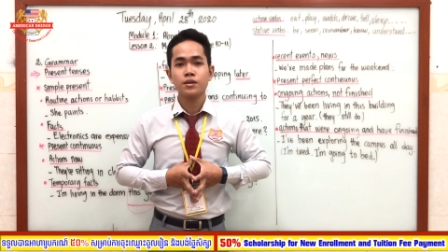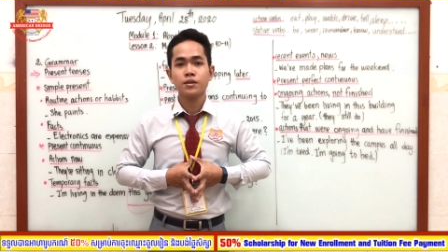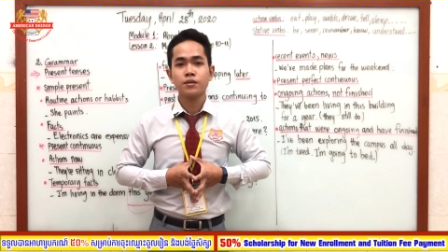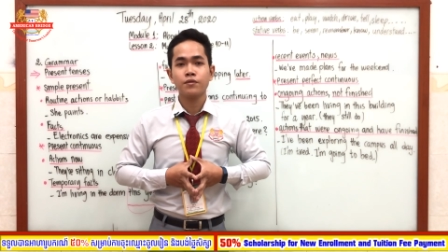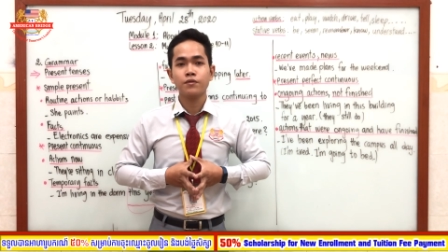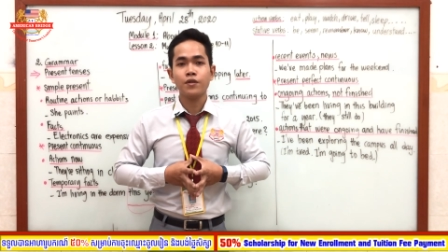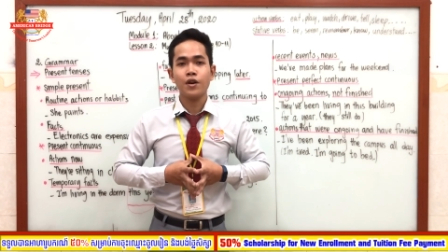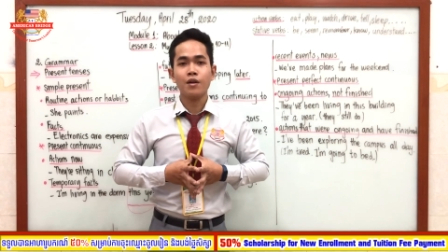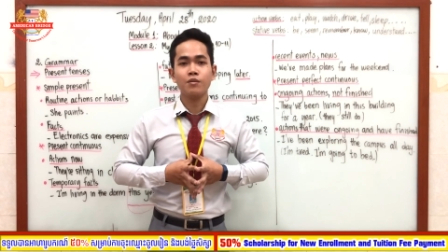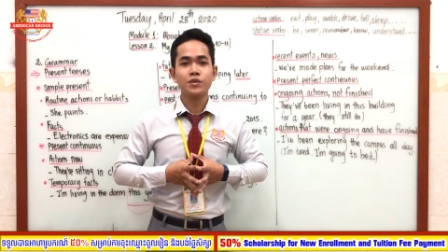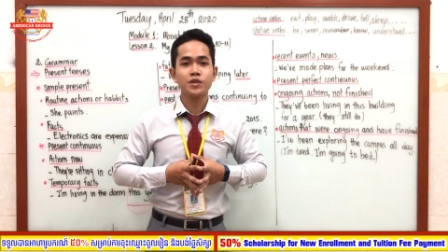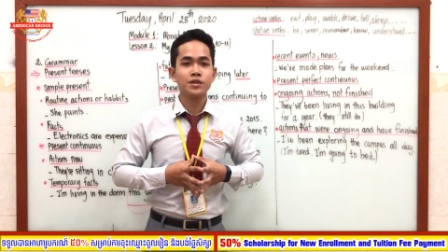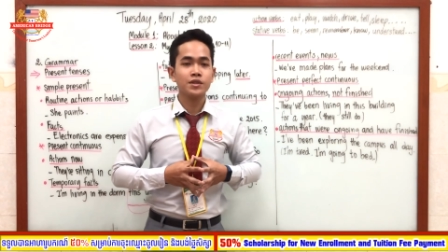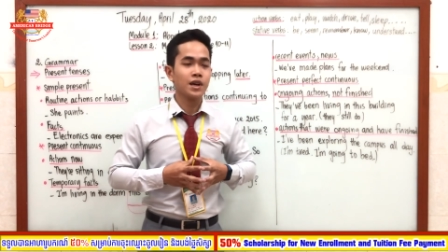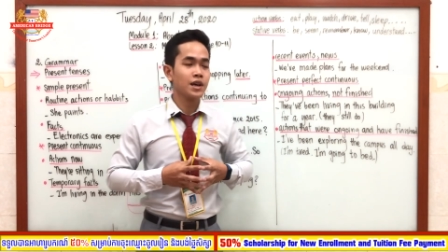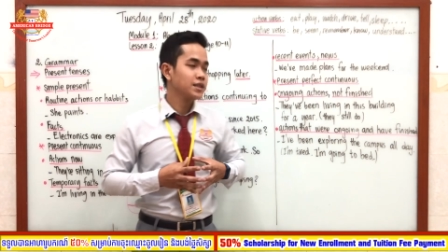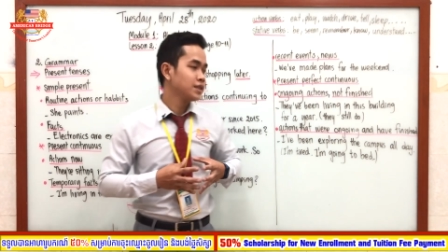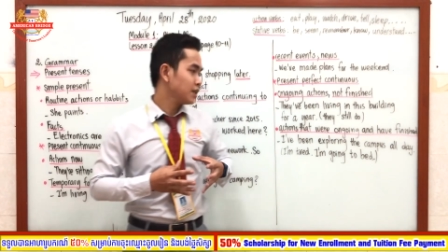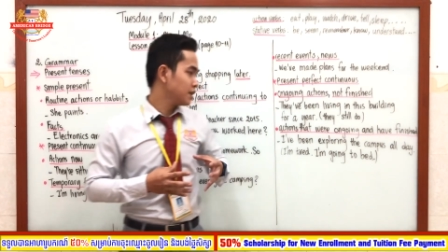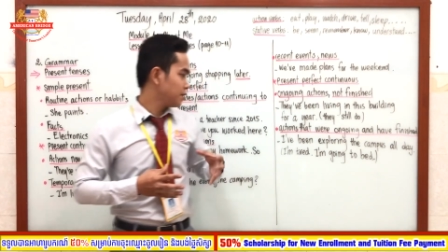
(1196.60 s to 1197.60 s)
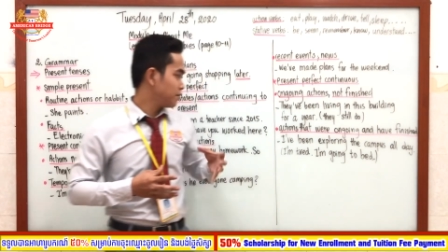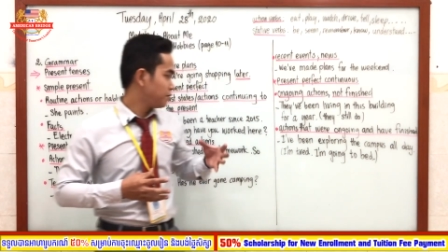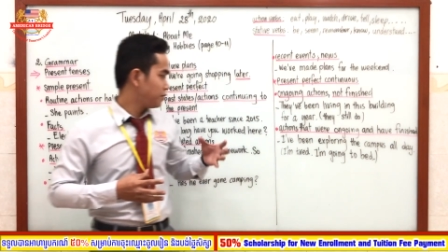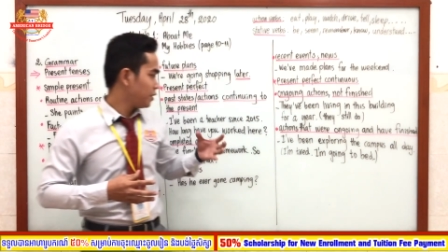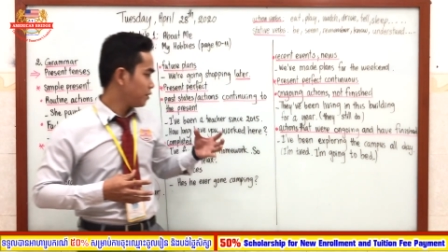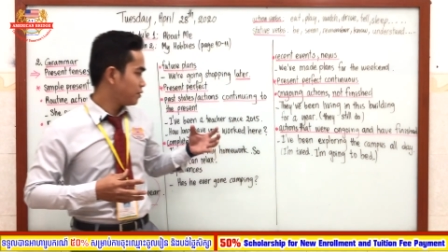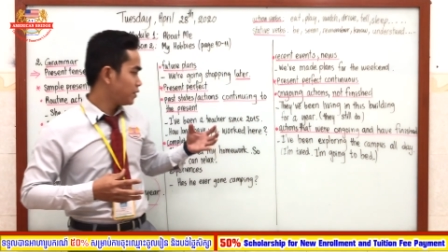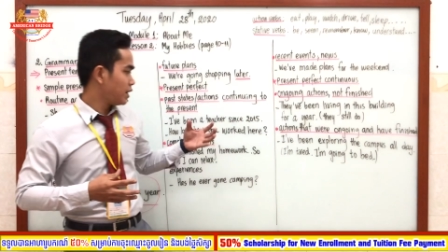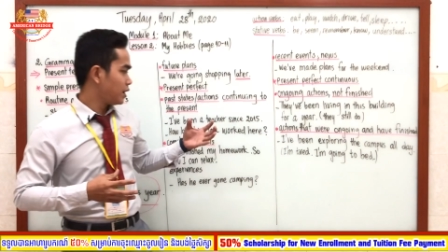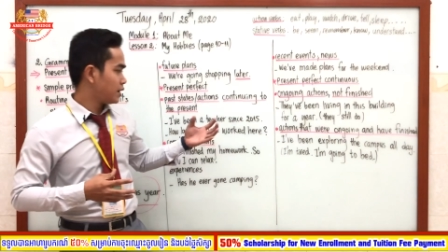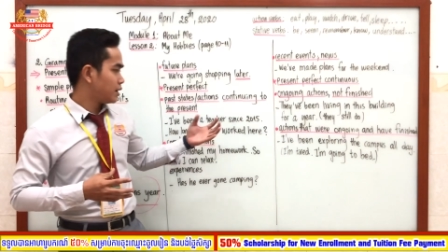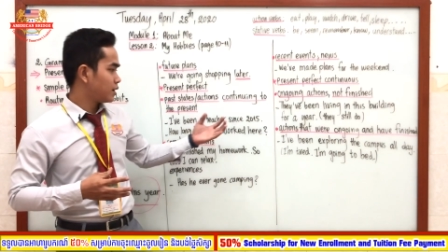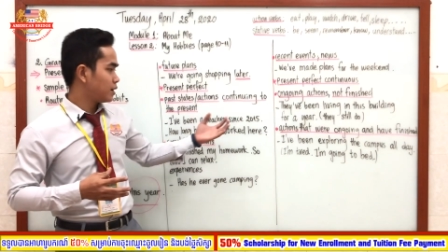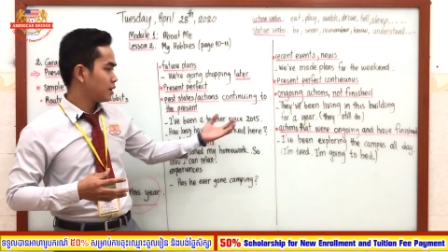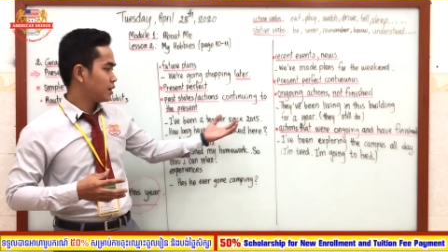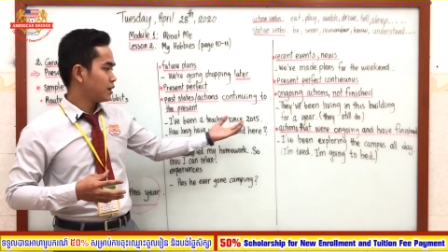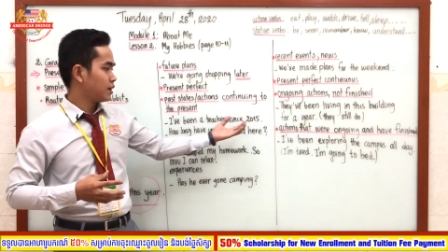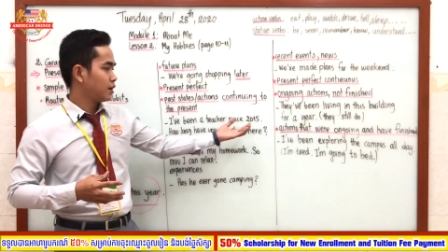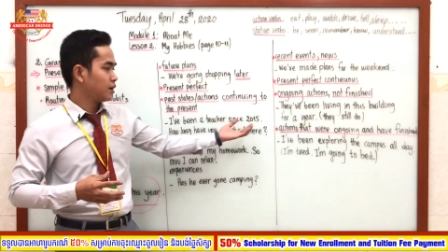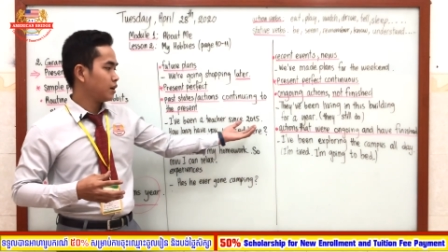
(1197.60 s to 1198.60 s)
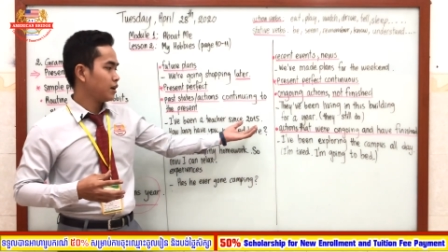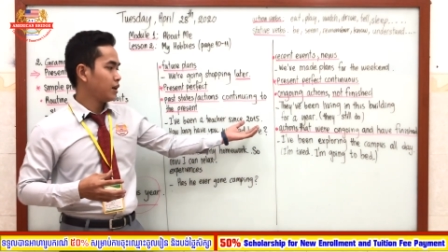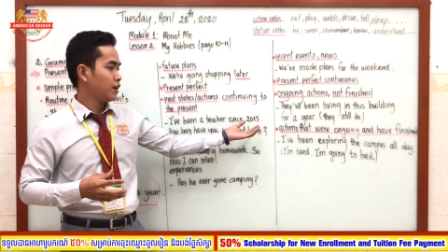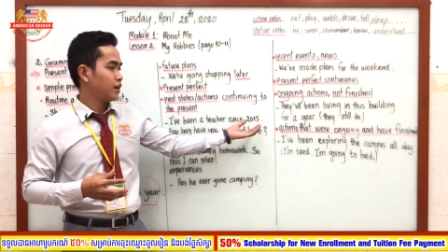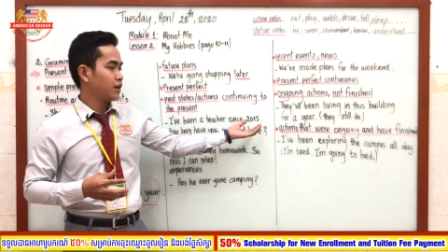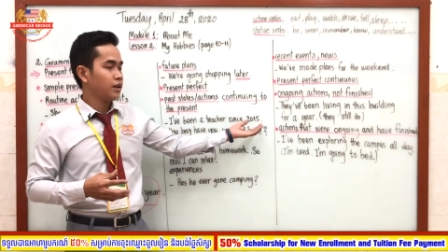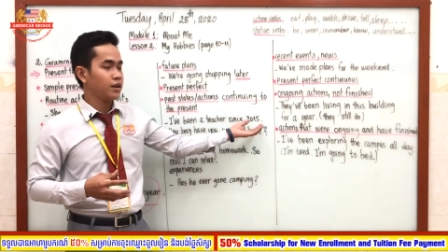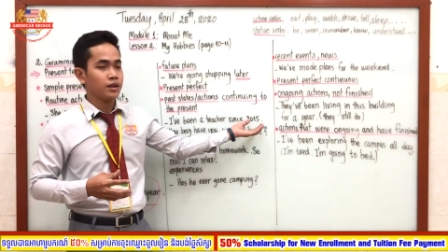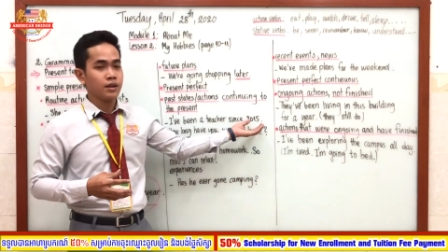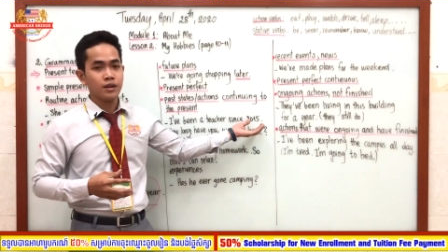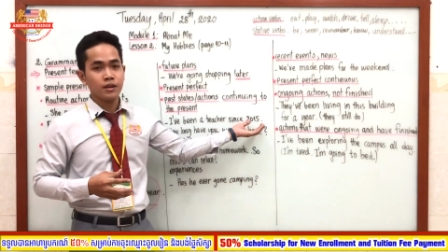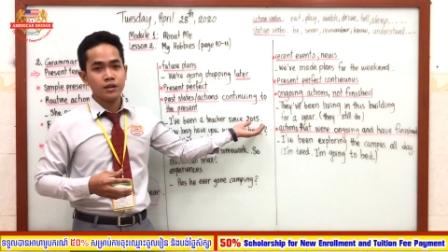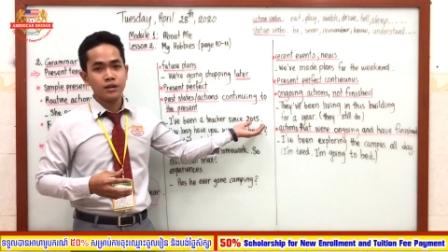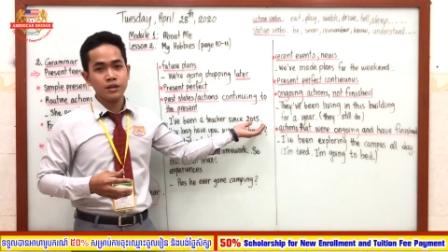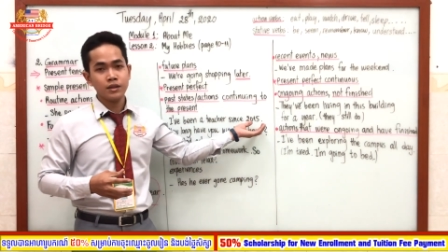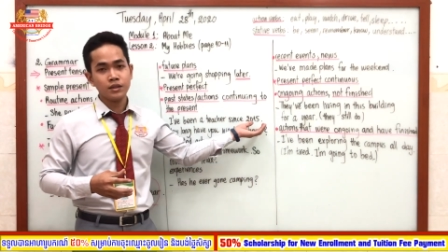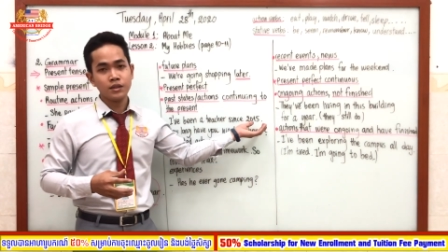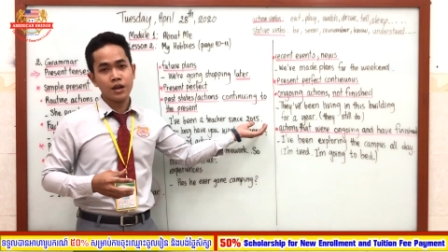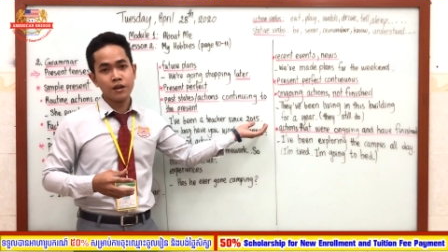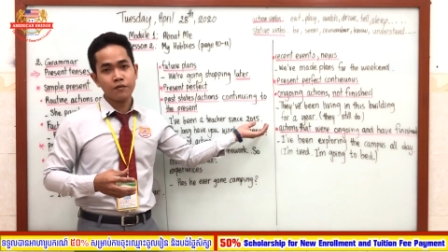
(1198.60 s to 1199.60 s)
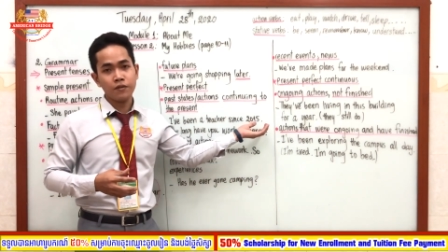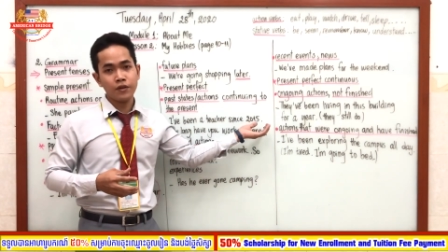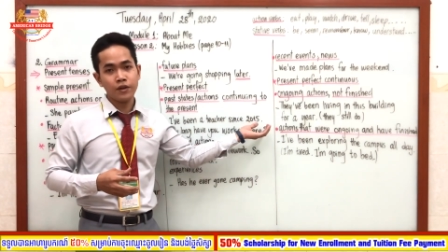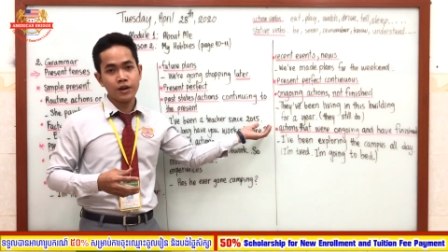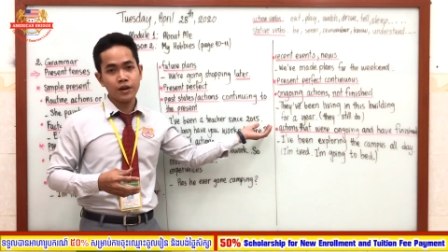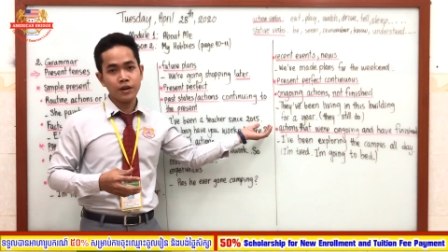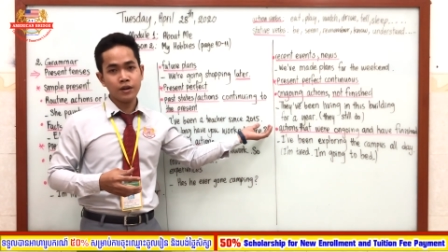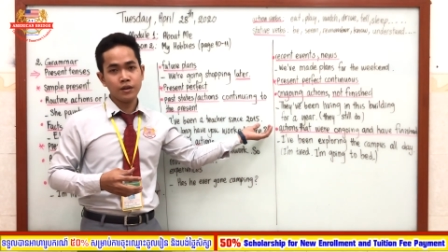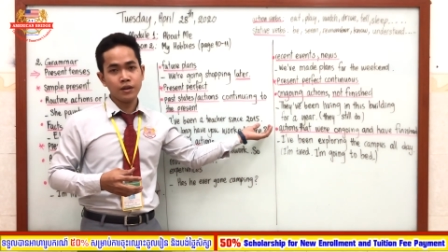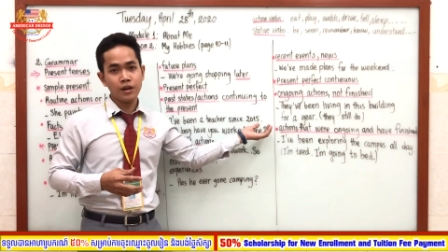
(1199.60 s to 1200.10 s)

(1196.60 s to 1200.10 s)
from 2015. Just take for an